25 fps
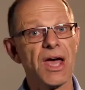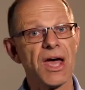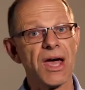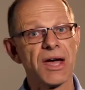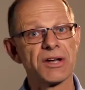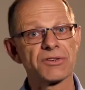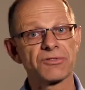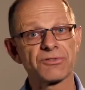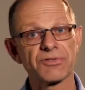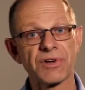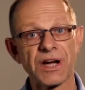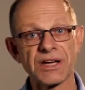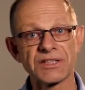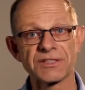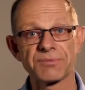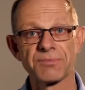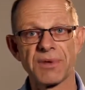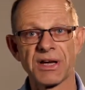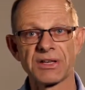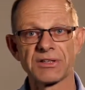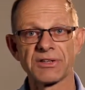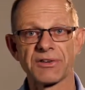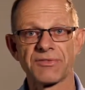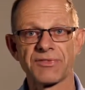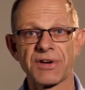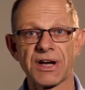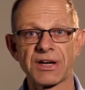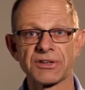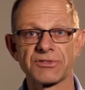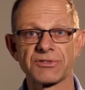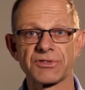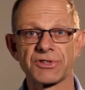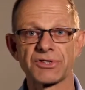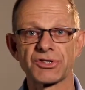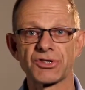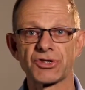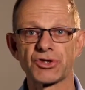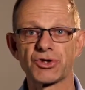and truss
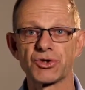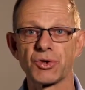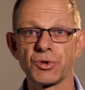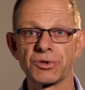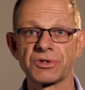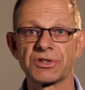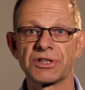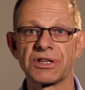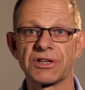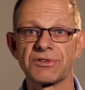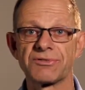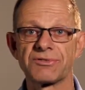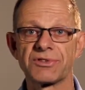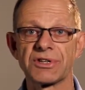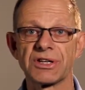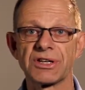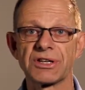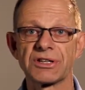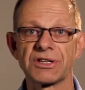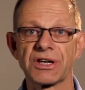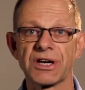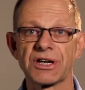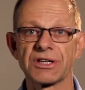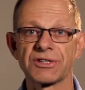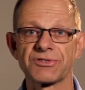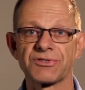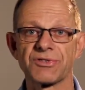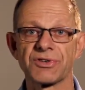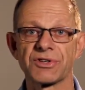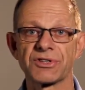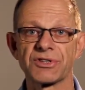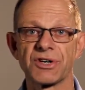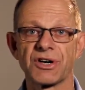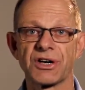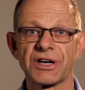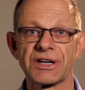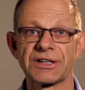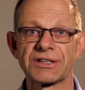manufacturers should give details for
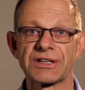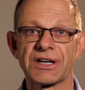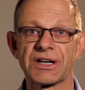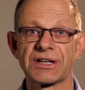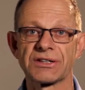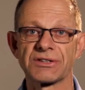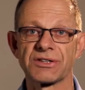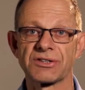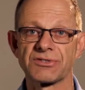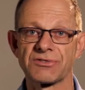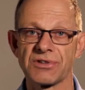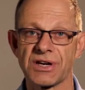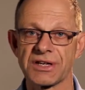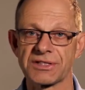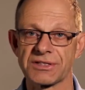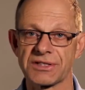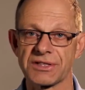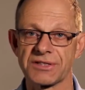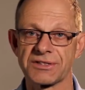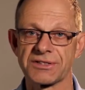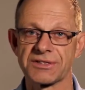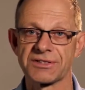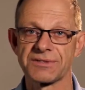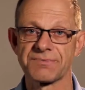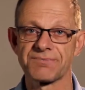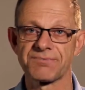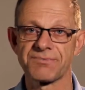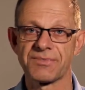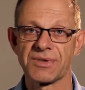tying down the trusses.